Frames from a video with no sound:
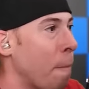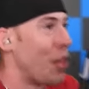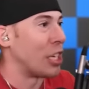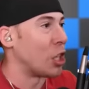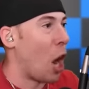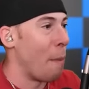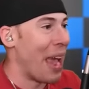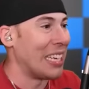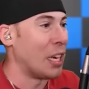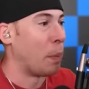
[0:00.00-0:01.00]
This is
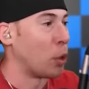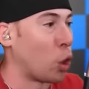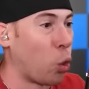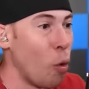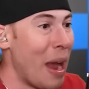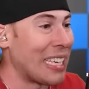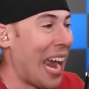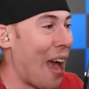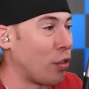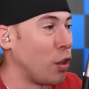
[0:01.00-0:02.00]
amazing, but the crewmates
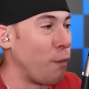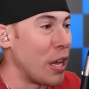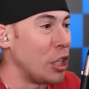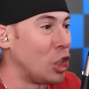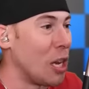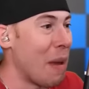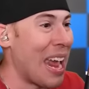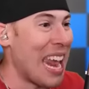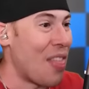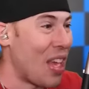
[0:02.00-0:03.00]
have to defeat
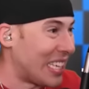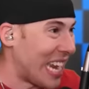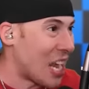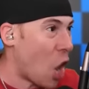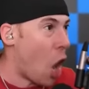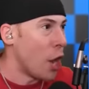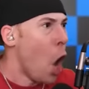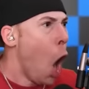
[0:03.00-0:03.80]
G-Man and then take on...